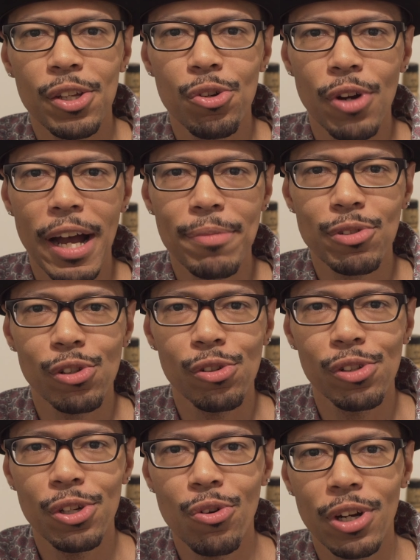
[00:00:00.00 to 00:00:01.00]
you're
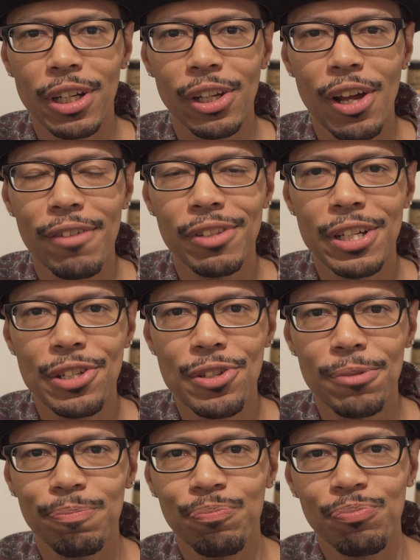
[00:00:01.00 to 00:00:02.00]
absolutely going to love
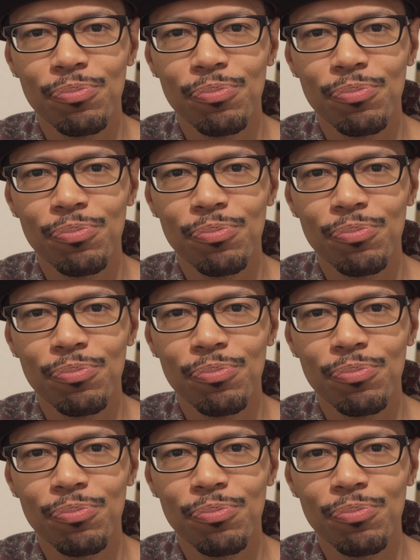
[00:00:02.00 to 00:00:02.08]
this.